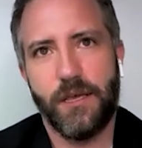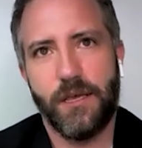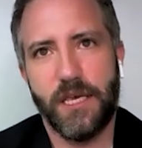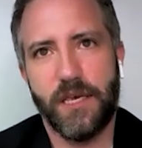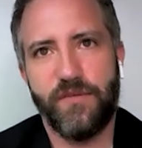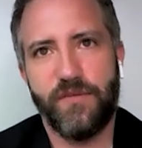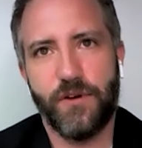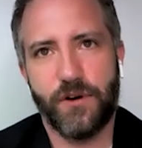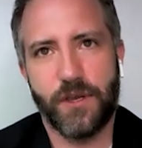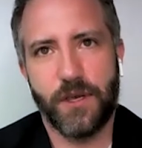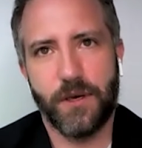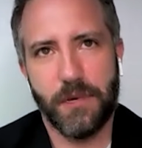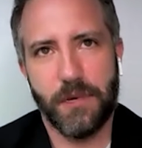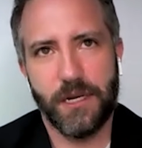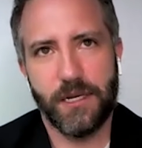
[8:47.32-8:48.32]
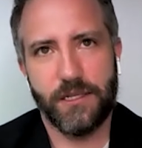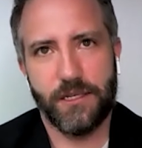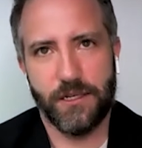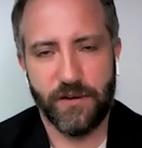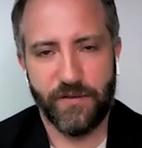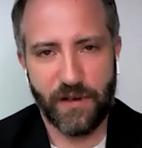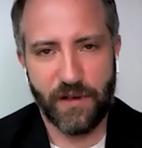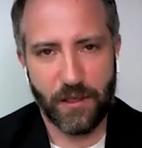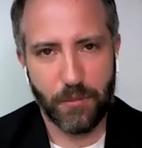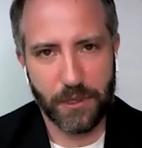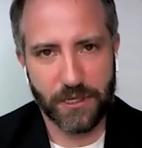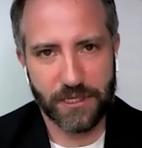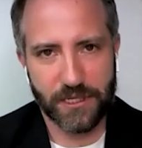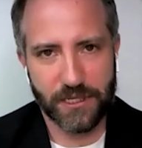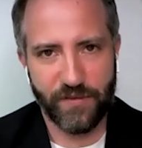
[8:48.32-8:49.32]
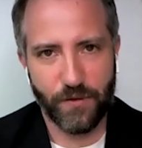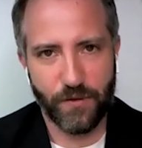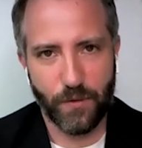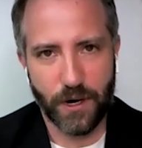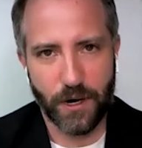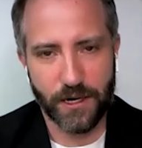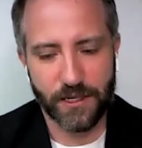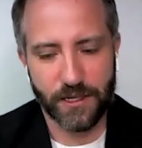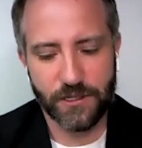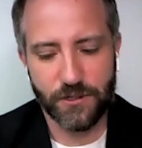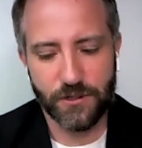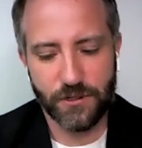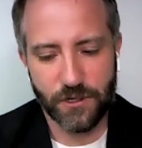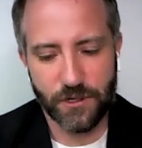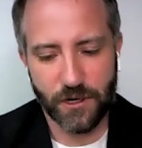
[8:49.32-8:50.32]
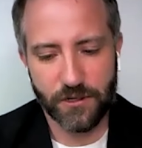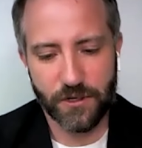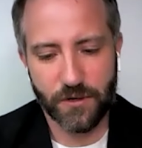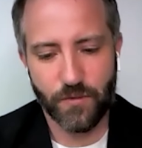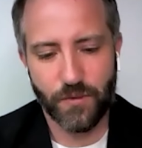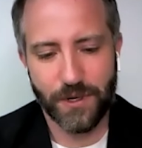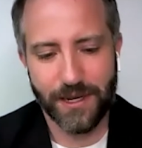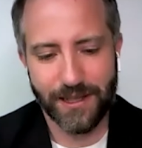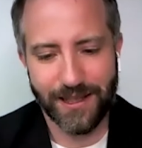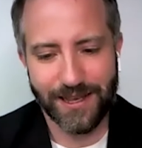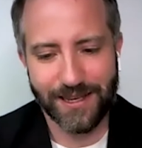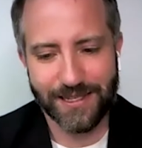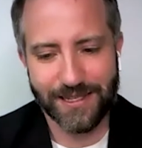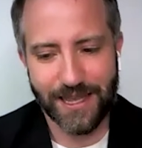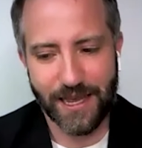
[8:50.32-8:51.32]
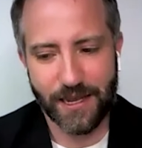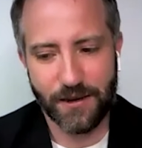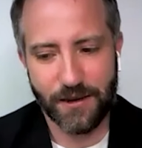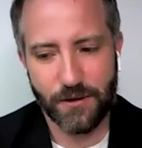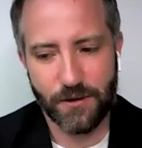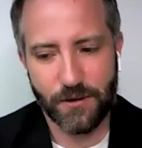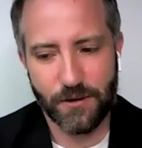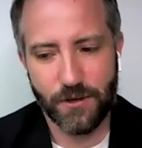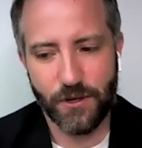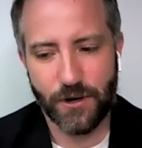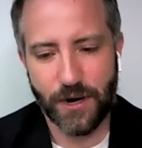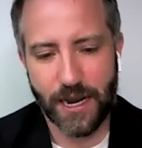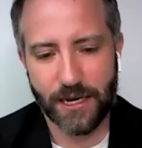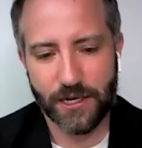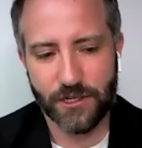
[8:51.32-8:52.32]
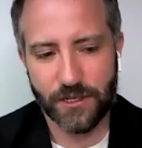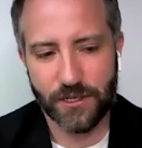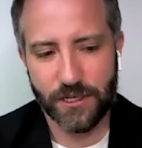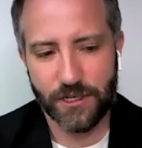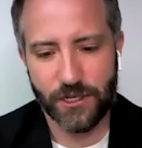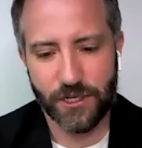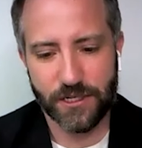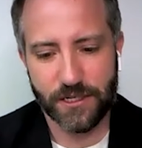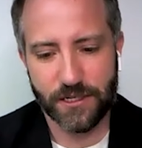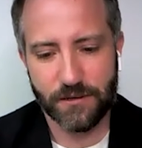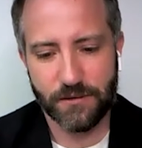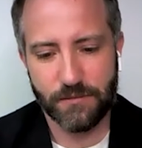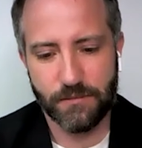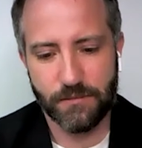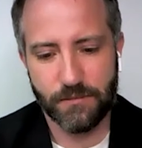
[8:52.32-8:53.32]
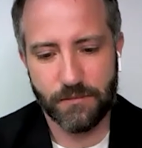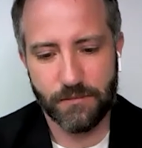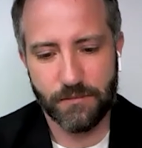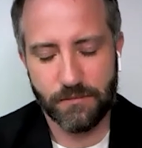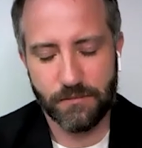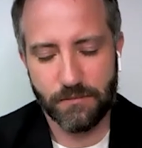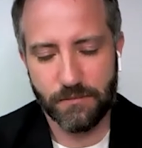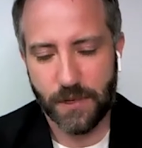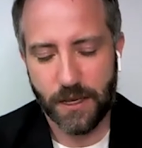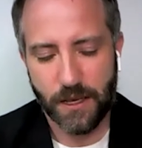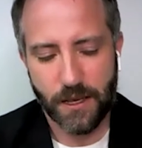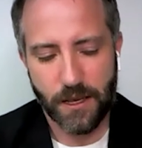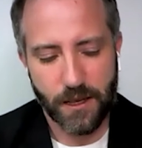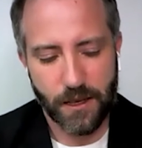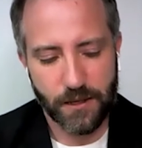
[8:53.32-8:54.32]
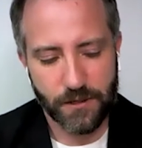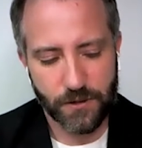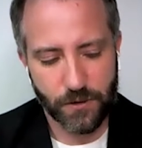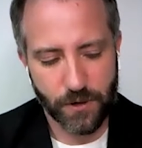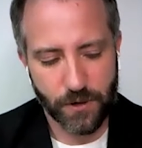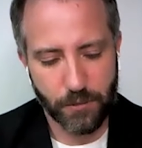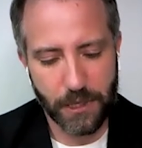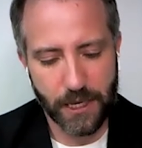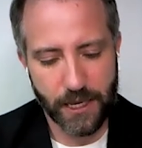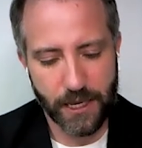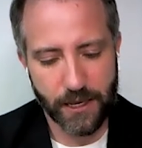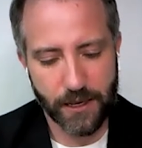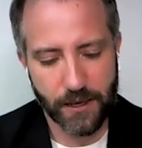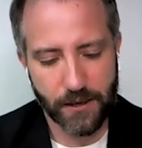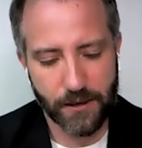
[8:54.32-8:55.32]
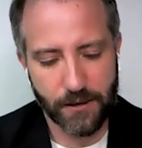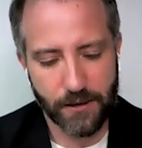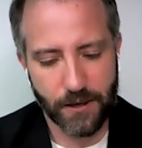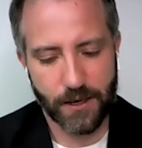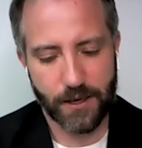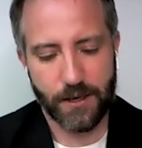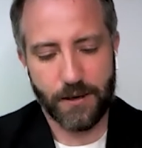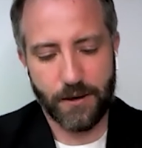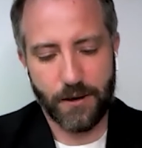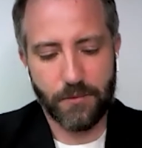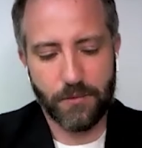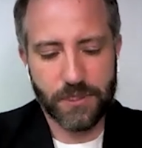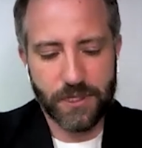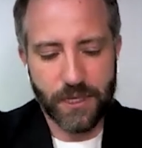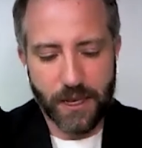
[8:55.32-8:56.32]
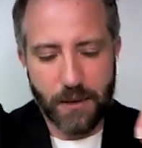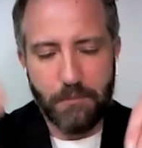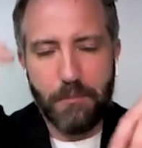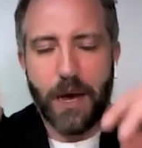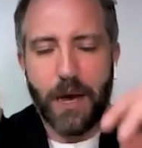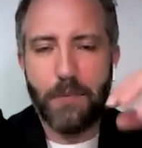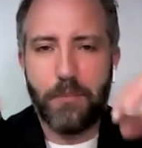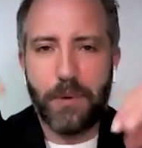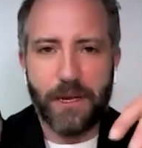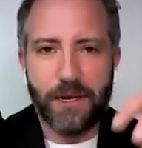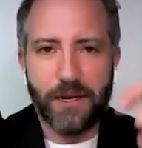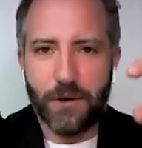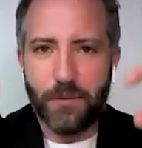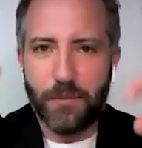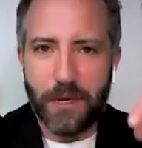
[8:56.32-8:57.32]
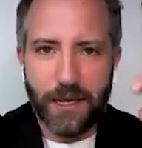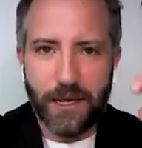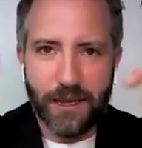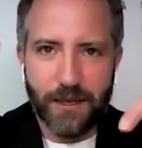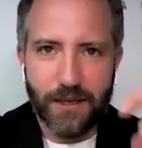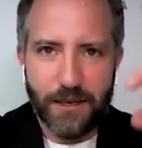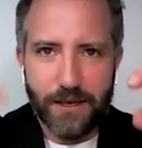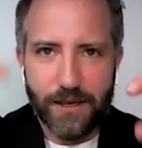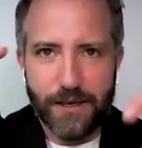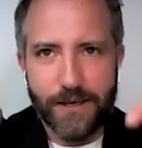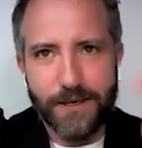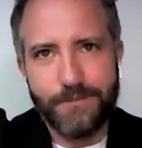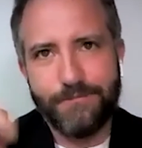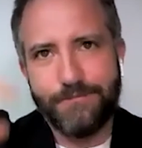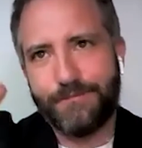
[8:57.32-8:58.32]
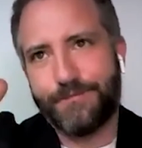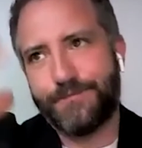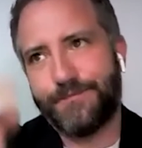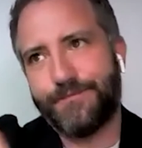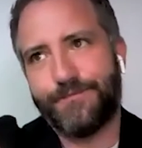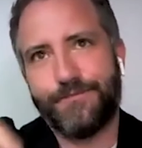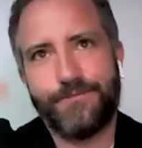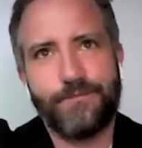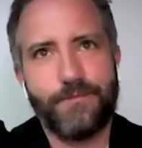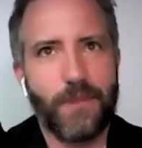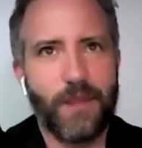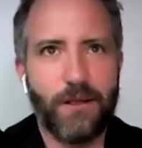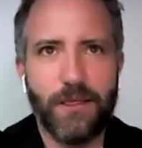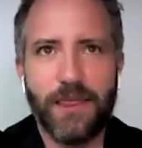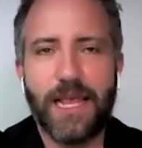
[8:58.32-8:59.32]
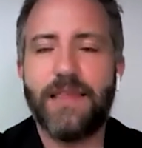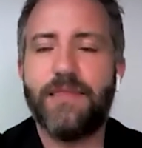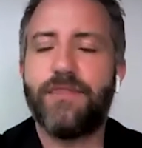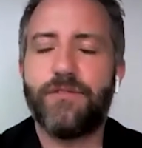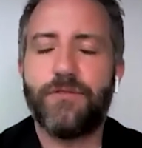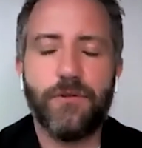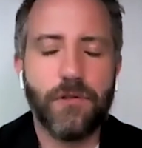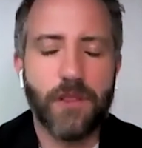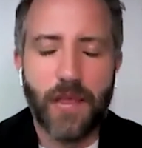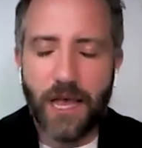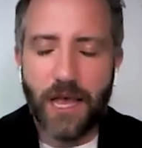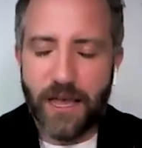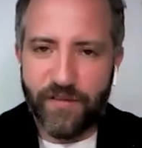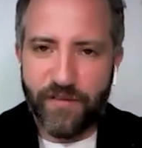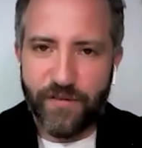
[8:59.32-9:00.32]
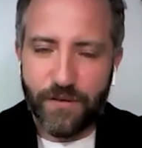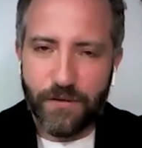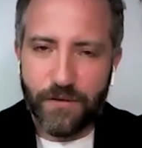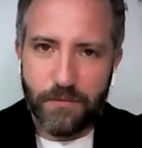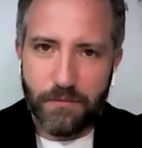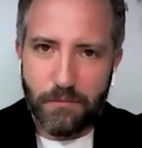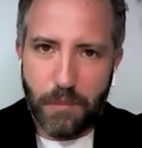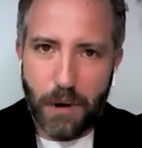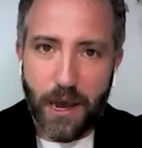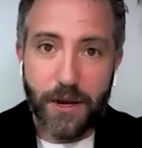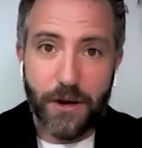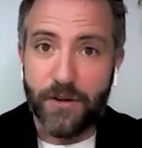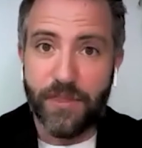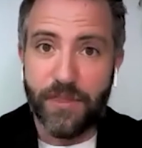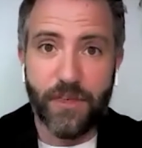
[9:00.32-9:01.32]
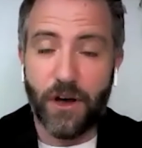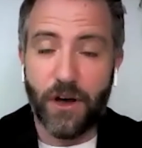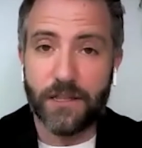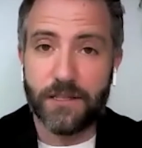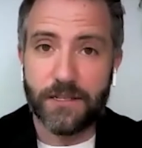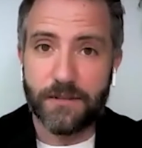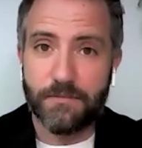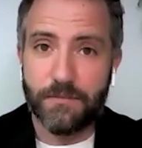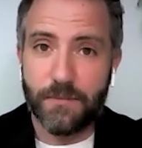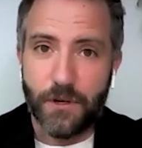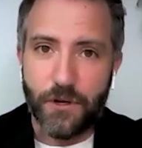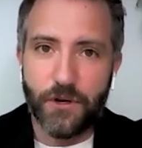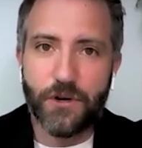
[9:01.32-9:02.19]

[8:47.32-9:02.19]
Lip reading: if you're committed to developing self-awareness, you start to realize that you're actually just sort of being almost like a puppet. You're being led through life by your thoughts. You're